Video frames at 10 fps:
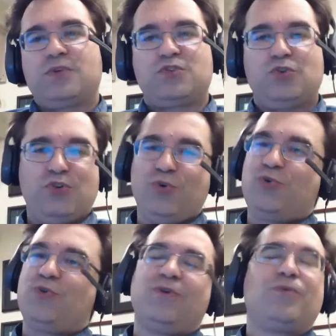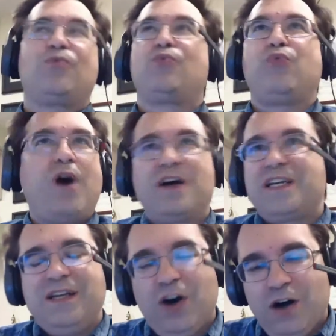so
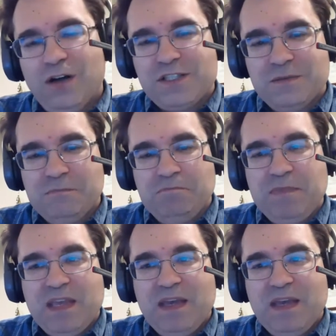rocking awesome